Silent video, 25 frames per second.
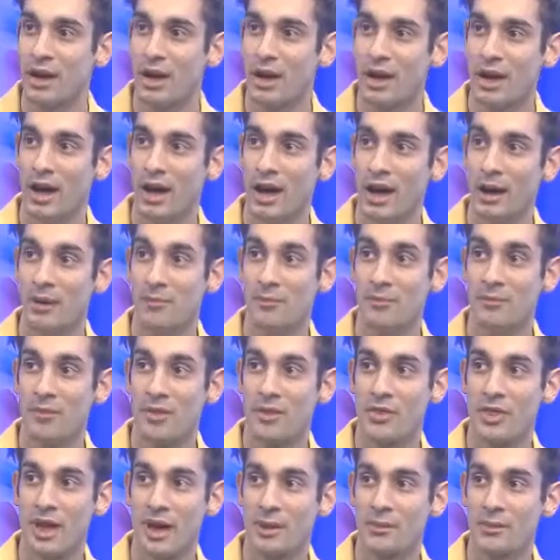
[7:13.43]

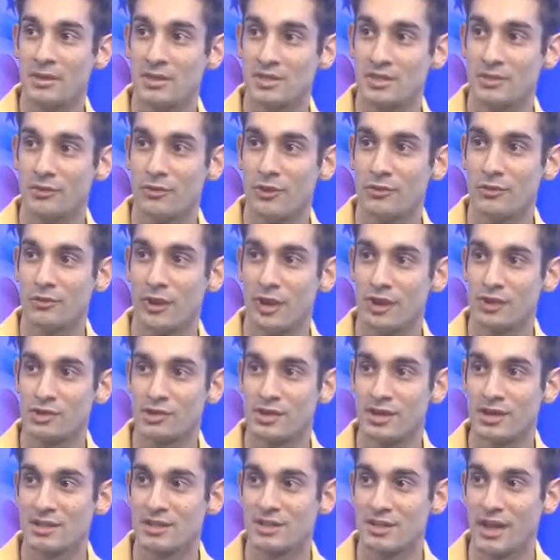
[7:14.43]
that wasn't a
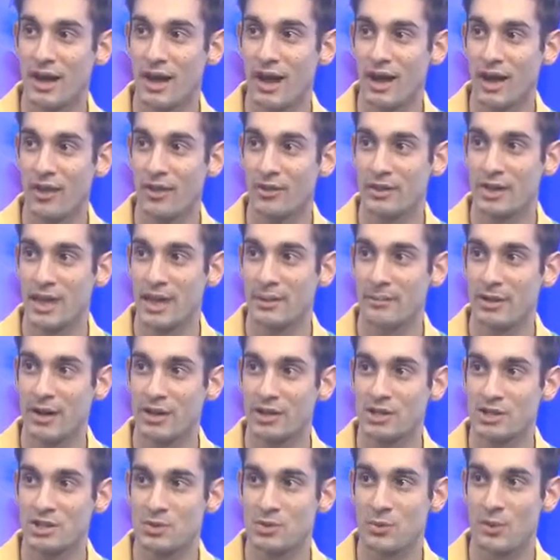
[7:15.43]
reflection as to how the game
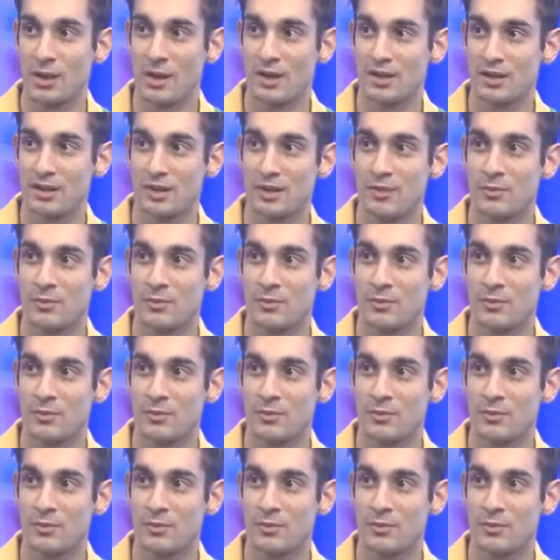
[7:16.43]
actually went.